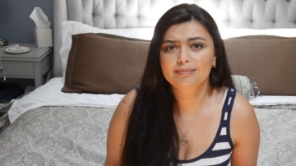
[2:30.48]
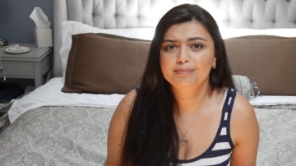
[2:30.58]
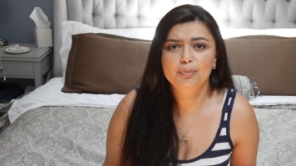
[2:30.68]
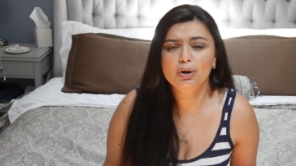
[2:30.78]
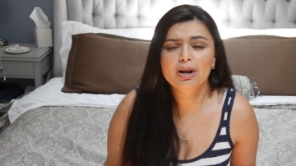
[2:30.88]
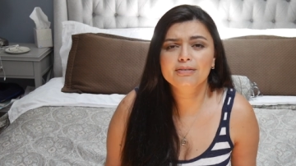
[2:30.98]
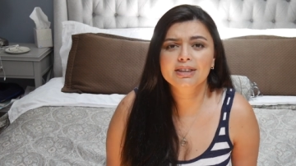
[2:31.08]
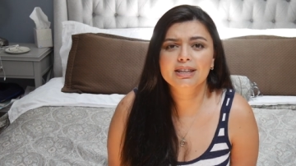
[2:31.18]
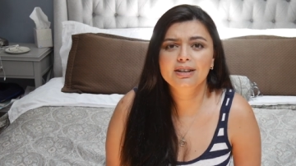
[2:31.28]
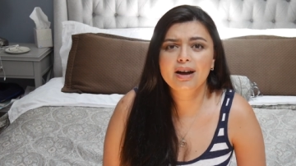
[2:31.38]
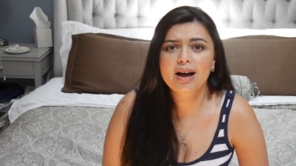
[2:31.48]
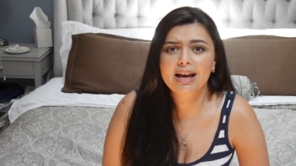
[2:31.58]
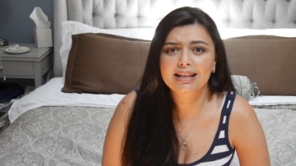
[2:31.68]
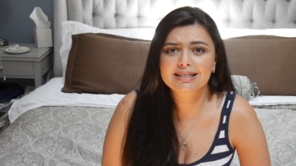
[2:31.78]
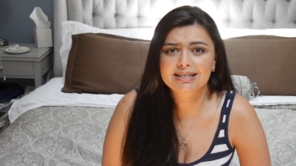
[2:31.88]
more often than
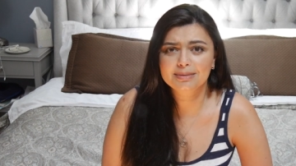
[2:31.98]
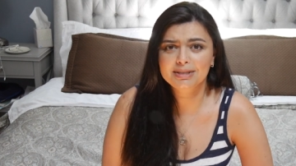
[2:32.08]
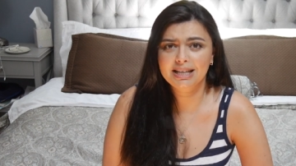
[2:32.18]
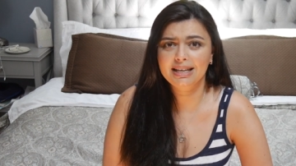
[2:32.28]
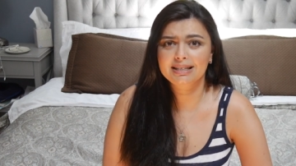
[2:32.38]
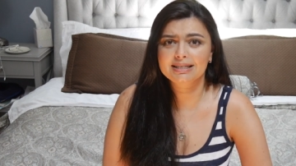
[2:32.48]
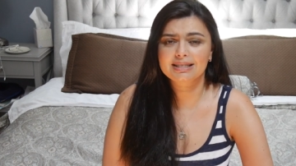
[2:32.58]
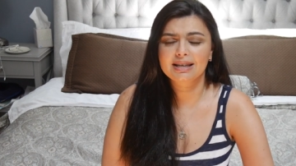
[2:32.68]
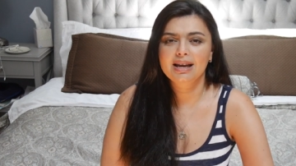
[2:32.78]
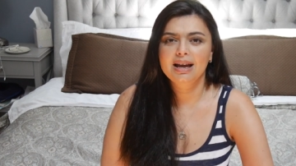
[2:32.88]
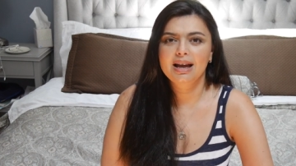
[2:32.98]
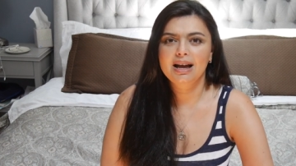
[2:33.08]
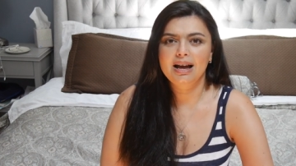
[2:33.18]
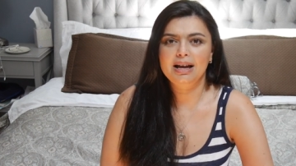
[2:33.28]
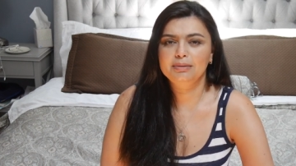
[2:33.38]
not, some days
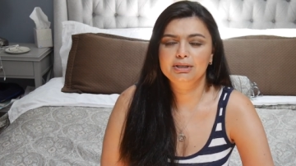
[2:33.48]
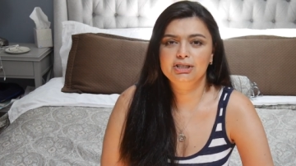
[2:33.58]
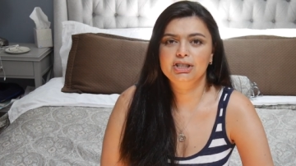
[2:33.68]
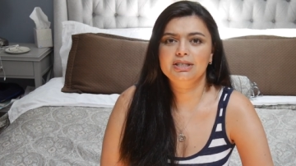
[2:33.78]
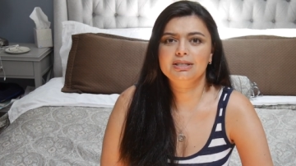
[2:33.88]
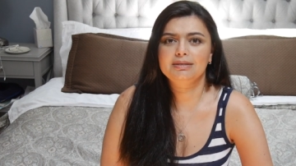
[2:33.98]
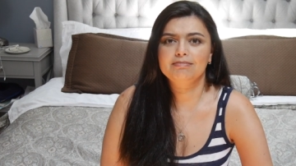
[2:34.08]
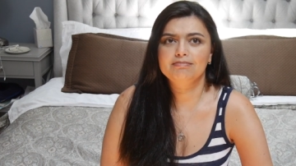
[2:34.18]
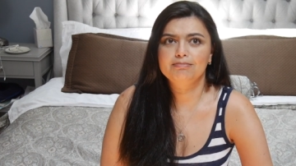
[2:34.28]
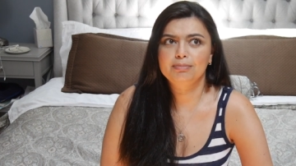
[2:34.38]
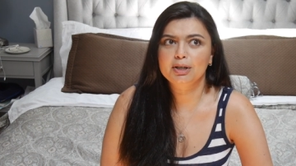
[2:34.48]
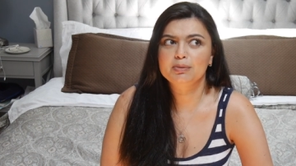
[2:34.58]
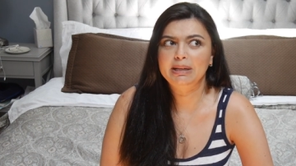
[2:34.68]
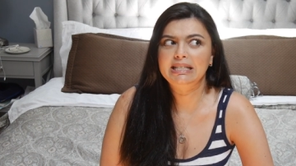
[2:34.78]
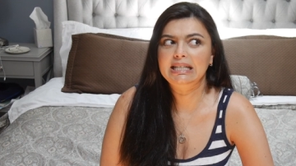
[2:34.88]
I would just
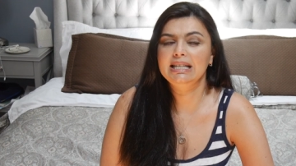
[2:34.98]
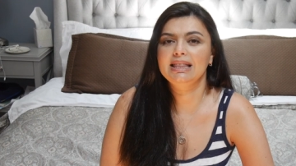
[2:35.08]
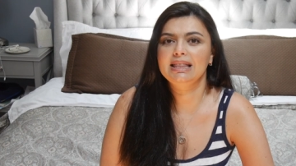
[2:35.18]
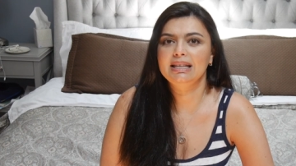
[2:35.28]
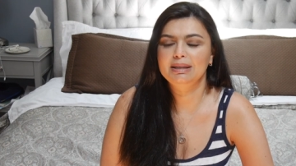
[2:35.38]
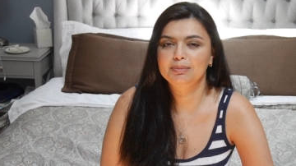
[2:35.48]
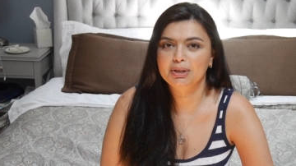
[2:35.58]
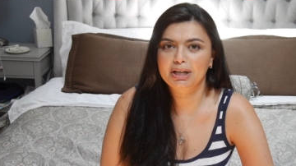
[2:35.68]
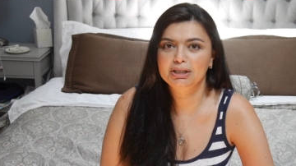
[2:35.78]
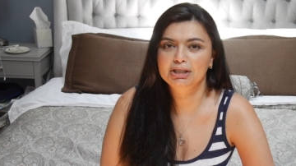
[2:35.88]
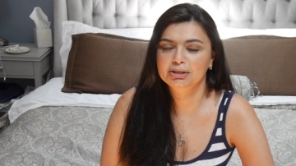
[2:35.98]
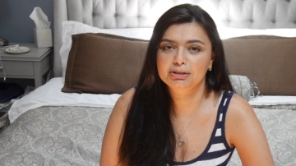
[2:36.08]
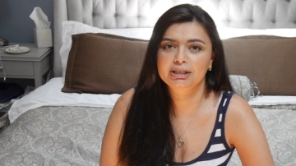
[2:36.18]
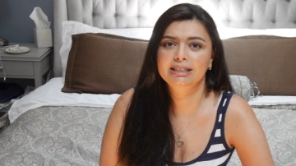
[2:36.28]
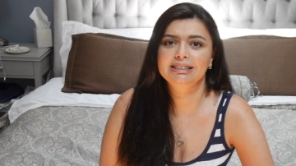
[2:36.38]
brush my teeth and put on
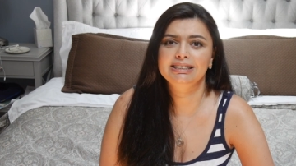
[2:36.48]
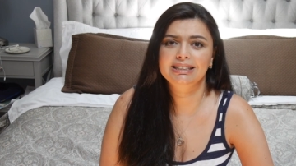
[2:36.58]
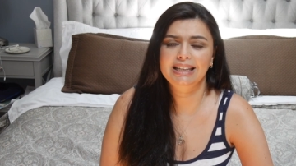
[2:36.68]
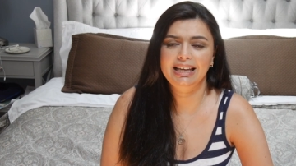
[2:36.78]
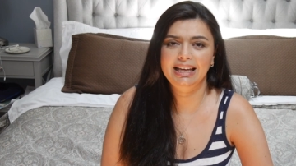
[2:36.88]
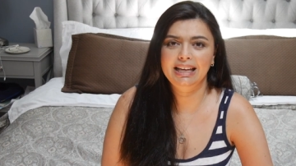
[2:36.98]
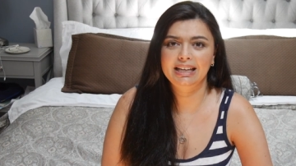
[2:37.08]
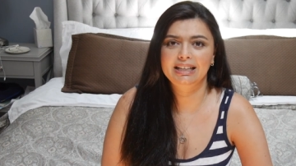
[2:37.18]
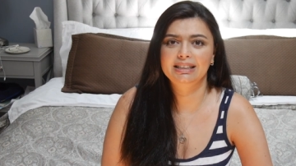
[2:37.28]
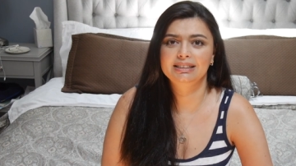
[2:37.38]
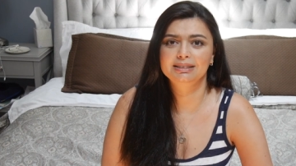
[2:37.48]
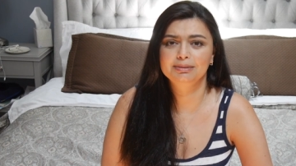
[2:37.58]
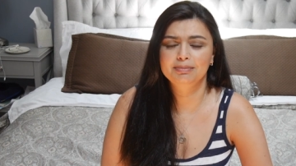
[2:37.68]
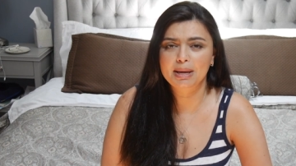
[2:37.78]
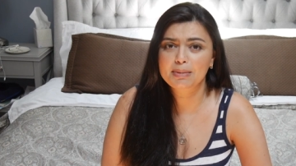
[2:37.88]
deodorant and
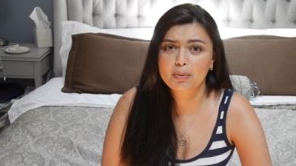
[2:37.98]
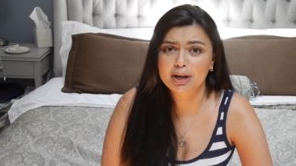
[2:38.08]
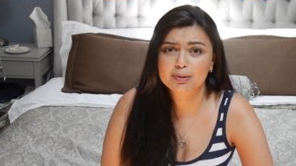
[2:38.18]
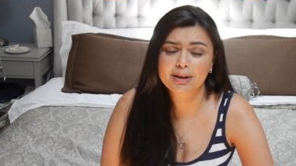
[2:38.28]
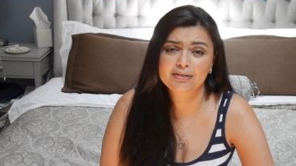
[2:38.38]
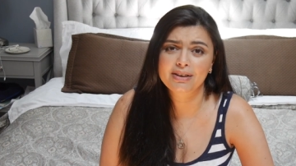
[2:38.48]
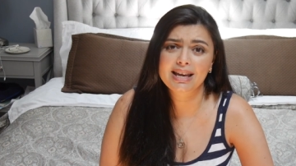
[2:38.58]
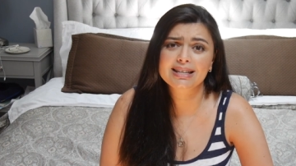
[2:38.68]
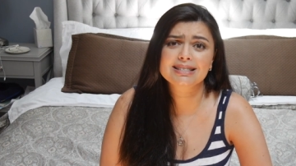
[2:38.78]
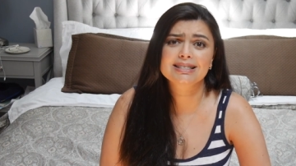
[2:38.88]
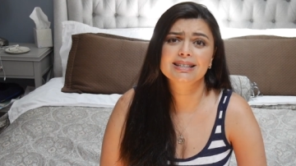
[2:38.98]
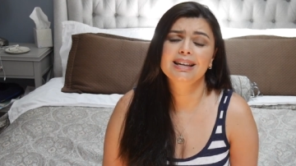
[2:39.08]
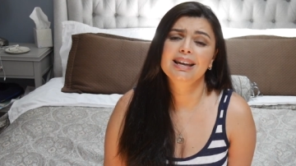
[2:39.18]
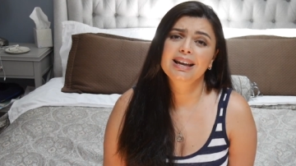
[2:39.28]
maybe wash my face,